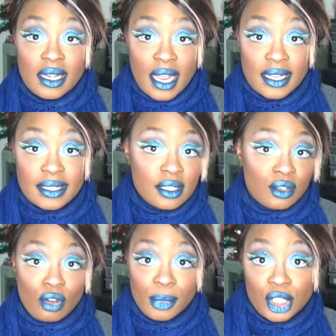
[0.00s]

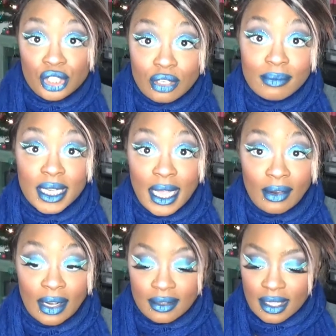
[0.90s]
Next, nobody shoot me
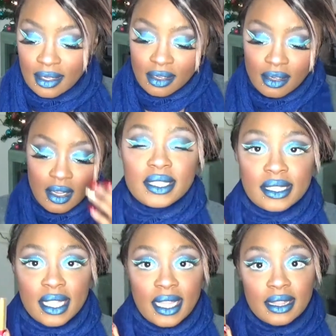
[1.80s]
down out there,
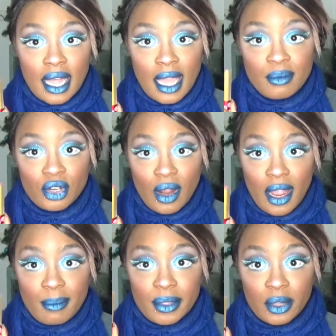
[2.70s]
is a Lime
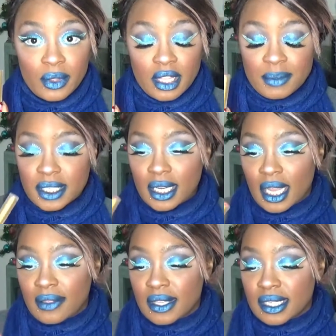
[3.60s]
Crime liquid lipstick,
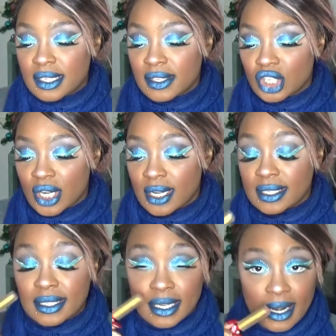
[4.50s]
and this is in the shade
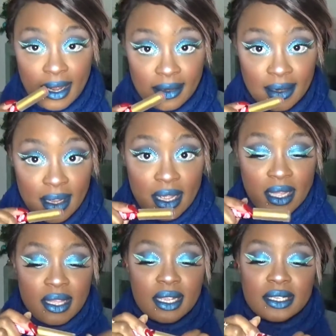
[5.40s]
Xenon.
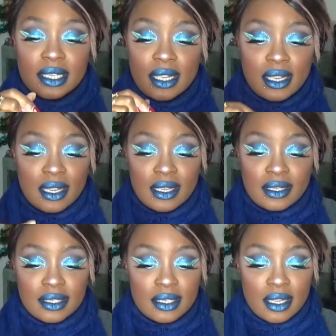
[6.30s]
This
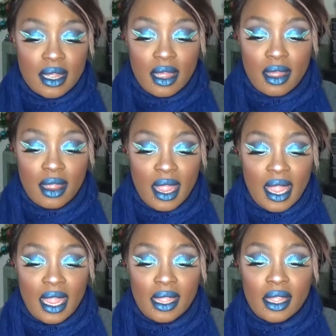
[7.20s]
is
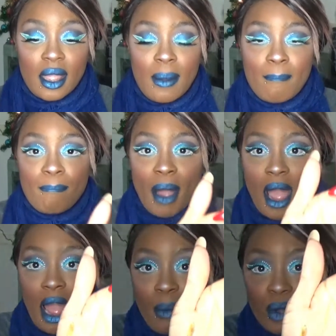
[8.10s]
a
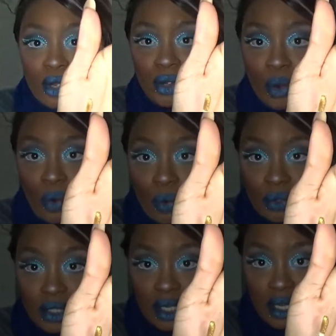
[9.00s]
bomb gold.